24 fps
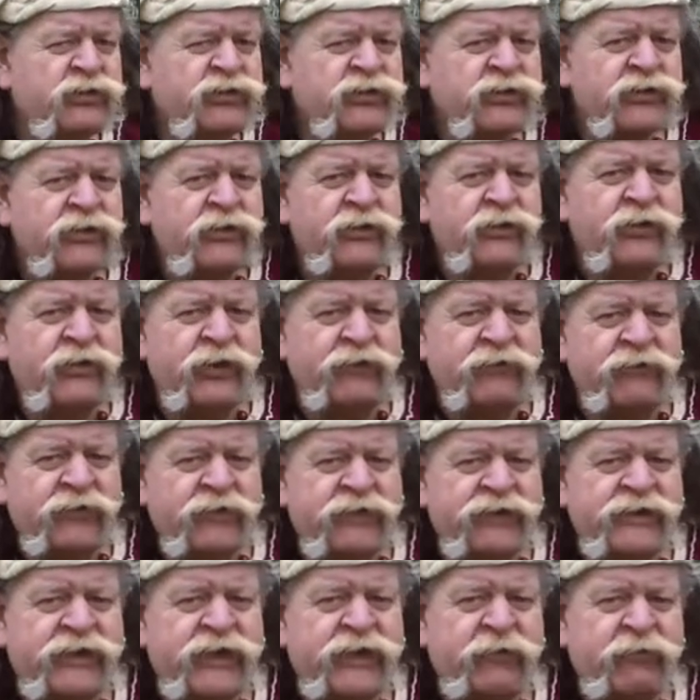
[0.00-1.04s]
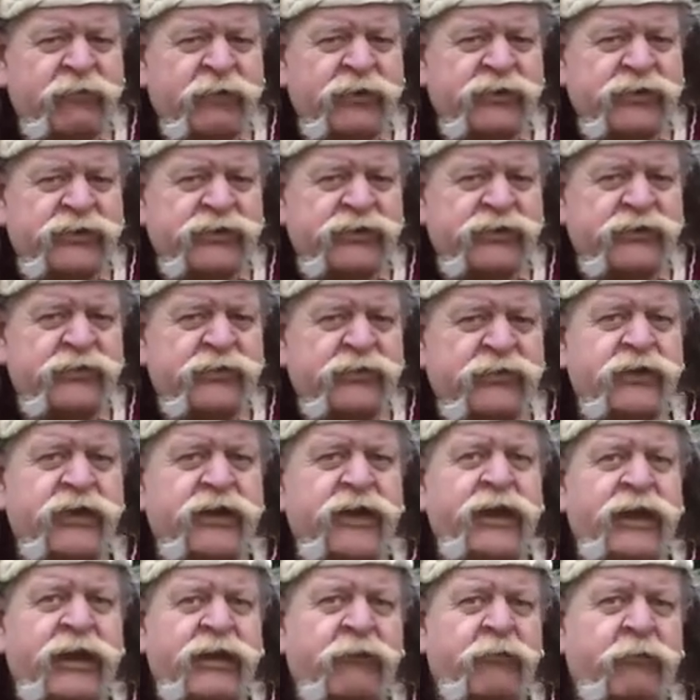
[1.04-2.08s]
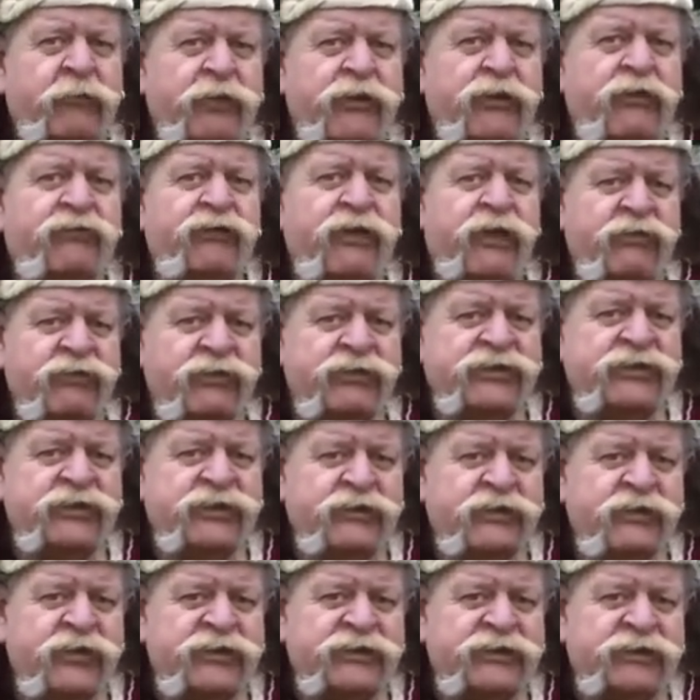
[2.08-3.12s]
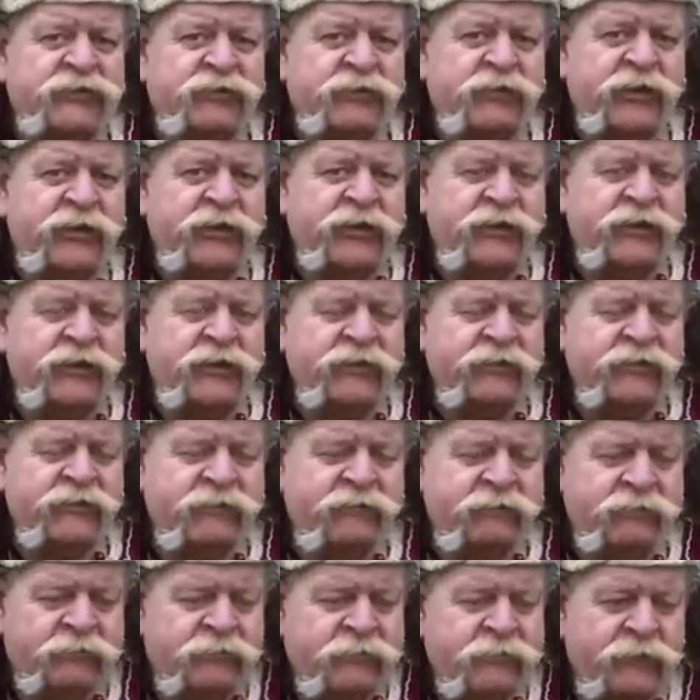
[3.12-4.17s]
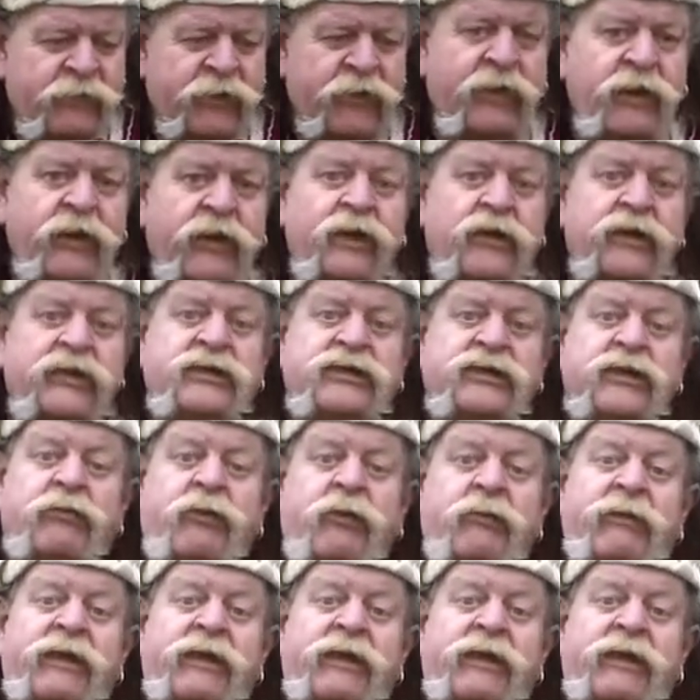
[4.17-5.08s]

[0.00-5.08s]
sure if you see him with a sword, he'll be of aristocratic rank. Until we